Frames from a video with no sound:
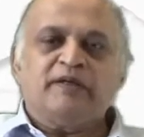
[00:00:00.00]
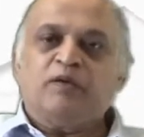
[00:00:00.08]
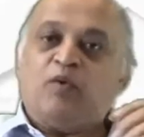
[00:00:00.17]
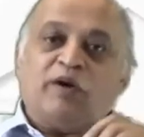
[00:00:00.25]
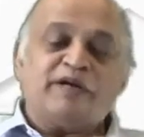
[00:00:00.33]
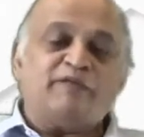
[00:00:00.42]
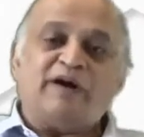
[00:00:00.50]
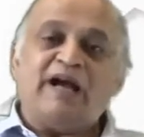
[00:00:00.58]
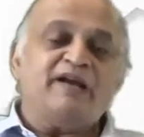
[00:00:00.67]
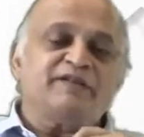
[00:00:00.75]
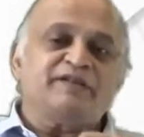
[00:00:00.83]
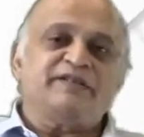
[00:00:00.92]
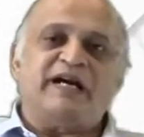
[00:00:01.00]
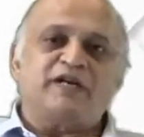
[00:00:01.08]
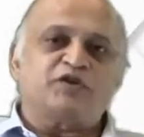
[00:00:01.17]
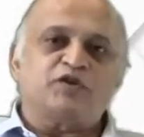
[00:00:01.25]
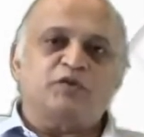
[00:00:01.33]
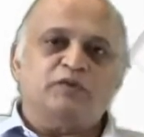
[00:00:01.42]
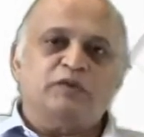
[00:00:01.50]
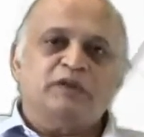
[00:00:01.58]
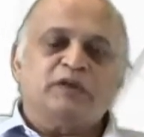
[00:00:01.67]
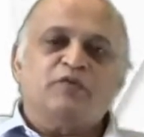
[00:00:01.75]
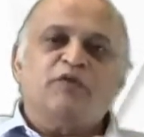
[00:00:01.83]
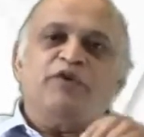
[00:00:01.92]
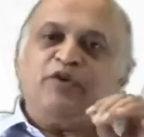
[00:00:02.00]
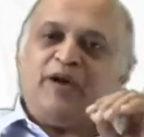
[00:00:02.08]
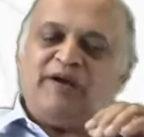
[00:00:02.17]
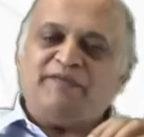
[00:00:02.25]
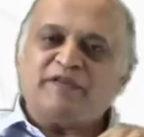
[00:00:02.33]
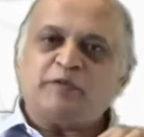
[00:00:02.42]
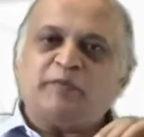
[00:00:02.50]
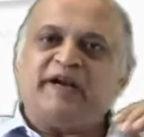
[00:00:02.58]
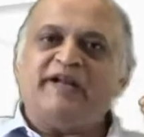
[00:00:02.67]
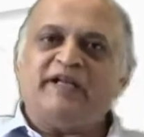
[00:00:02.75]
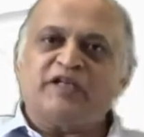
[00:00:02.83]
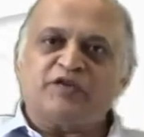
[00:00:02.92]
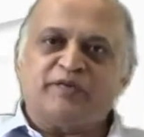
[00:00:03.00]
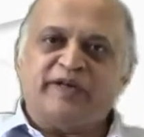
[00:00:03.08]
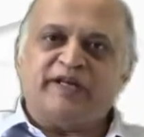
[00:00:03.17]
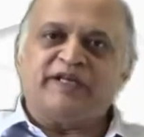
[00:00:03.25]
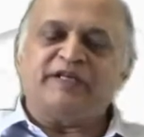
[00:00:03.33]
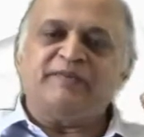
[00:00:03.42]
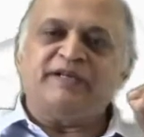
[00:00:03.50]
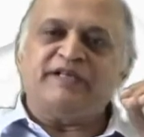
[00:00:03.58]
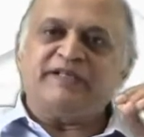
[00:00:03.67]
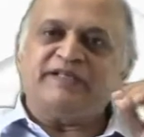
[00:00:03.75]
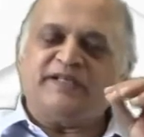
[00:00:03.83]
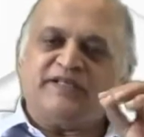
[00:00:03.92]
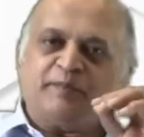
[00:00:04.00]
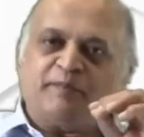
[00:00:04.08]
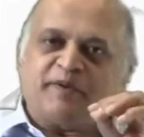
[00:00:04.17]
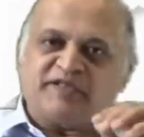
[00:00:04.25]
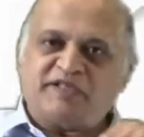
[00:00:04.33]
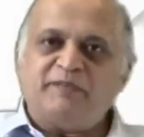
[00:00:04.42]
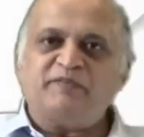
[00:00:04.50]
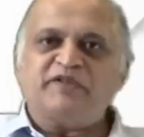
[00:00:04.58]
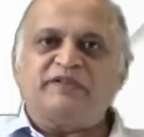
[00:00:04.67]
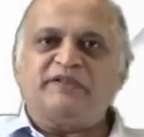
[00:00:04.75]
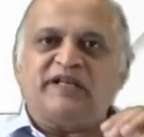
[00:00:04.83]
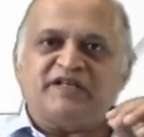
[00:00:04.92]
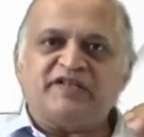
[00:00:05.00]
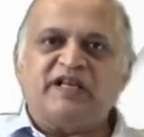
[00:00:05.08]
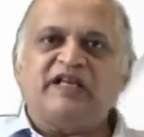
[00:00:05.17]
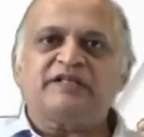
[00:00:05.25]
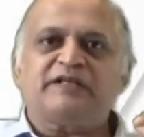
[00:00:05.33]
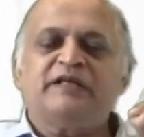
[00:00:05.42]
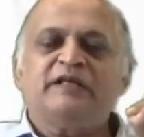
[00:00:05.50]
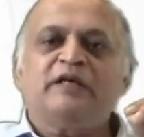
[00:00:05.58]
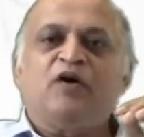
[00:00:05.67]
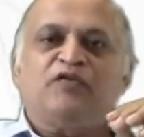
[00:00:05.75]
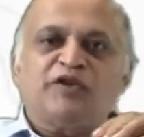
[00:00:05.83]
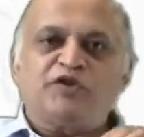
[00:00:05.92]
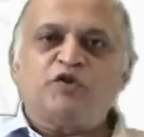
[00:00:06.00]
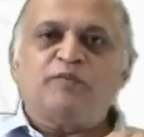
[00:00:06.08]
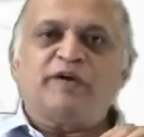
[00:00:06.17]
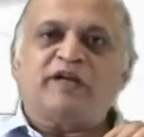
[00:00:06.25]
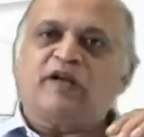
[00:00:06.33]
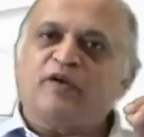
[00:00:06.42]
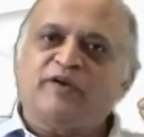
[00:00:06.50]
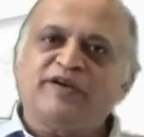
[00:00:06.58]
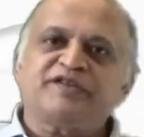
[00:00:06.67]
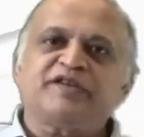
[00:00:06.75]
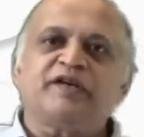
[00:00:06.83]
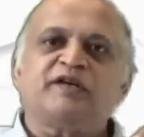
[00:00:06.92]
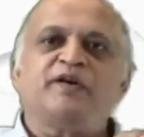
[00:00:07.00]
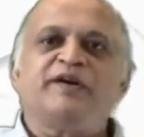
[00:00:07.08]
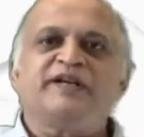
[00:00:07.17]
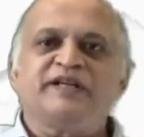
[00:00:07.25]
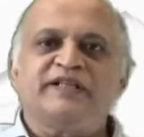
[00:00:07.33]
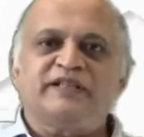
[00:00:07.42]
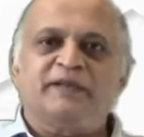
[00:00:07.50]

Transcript: Why is that so? When you have a spread elsewhere, it means that there's a presumption that cells of the tumor are already circulating in the